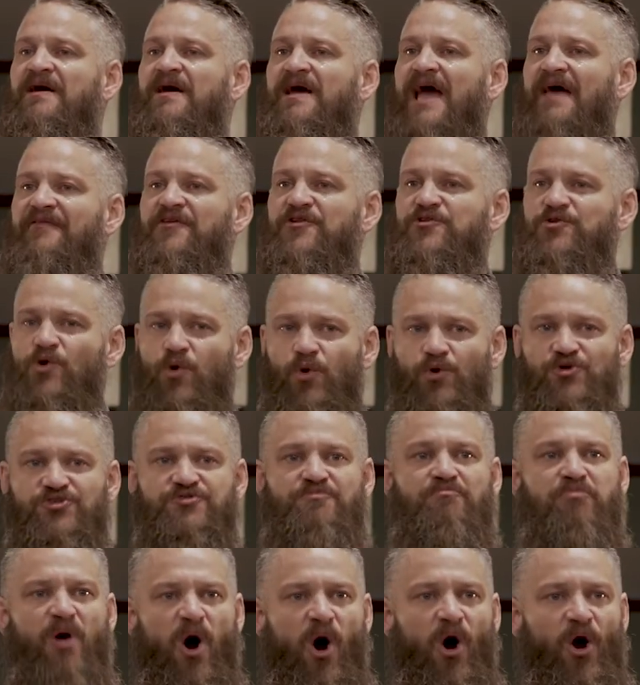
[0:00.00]
and the doors
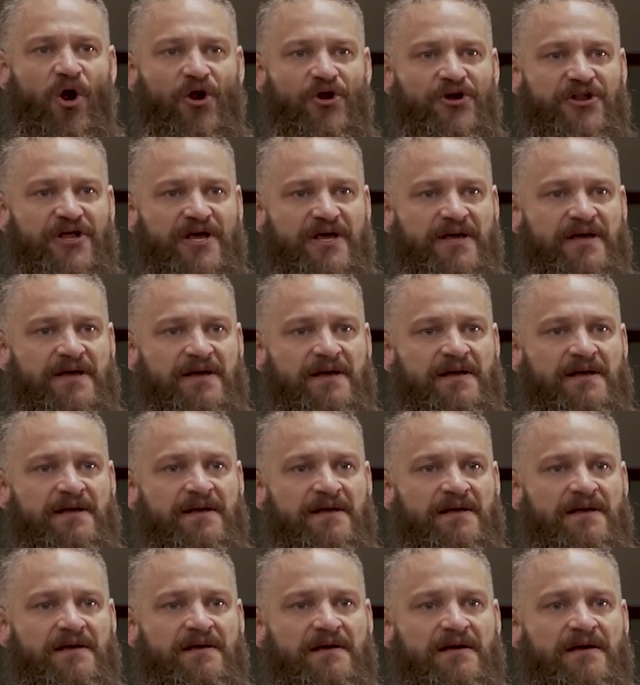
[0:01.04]
barred
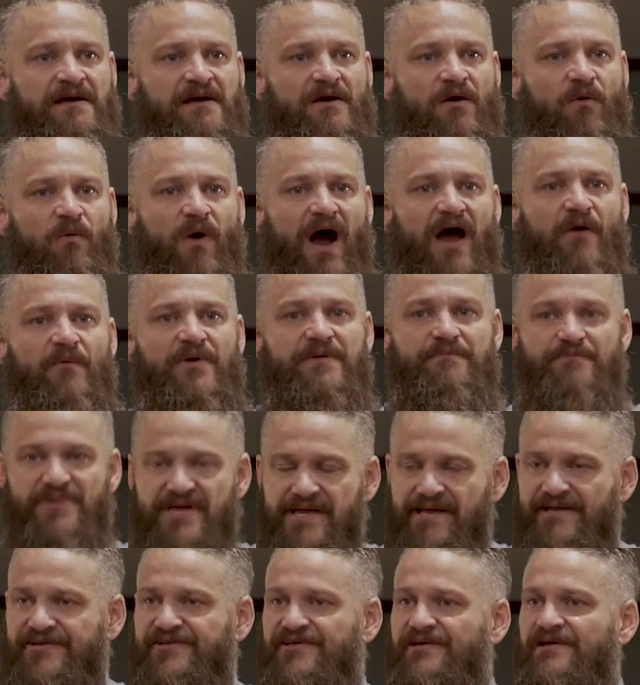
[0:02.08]
while we
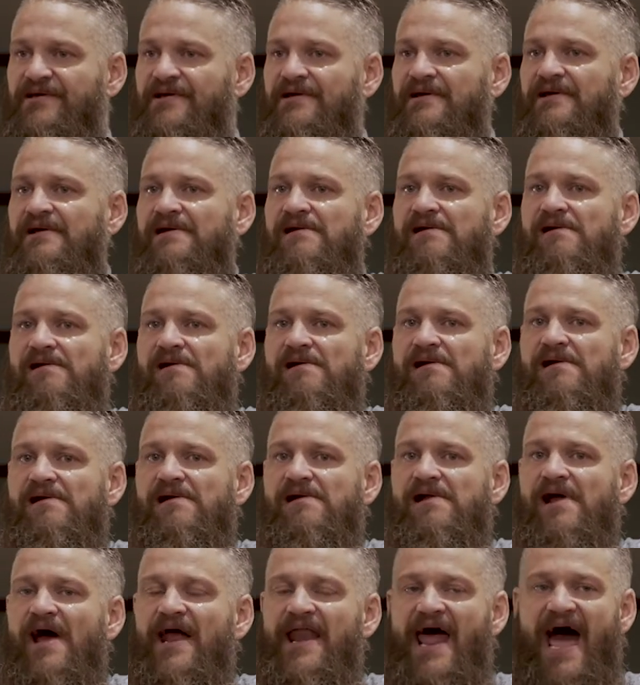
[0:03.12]
beat
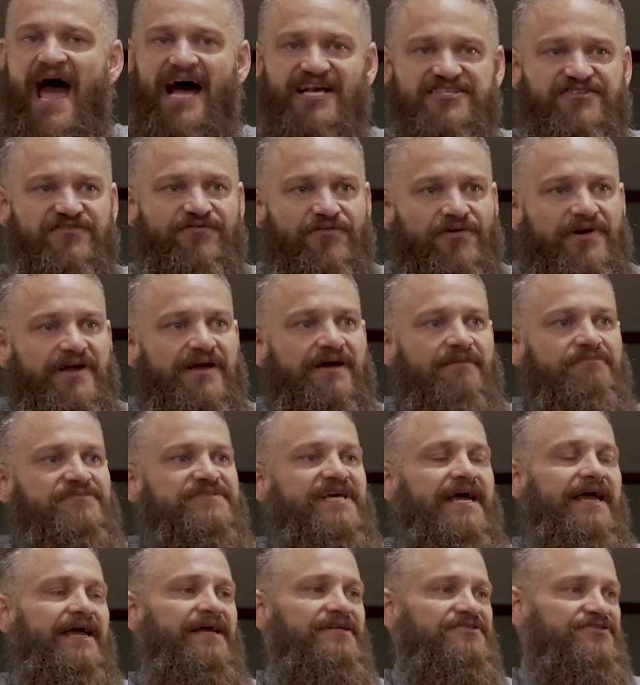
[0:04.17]
and ask for Him
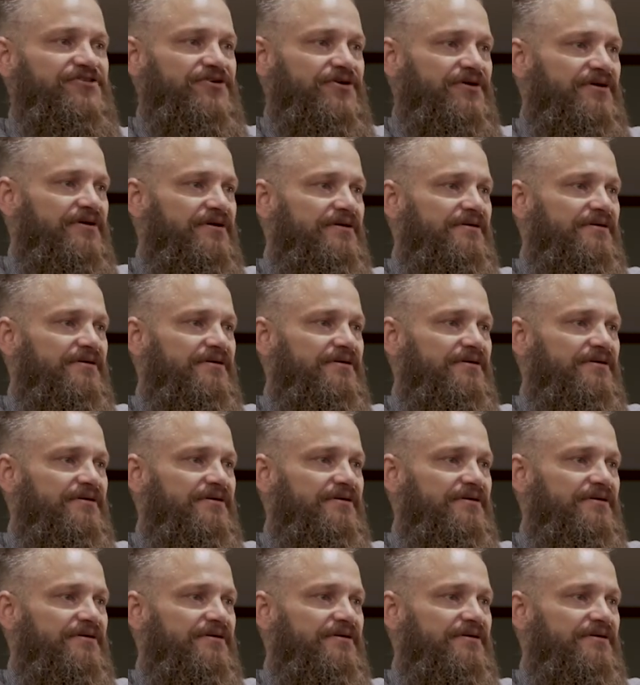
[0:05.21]
to answer.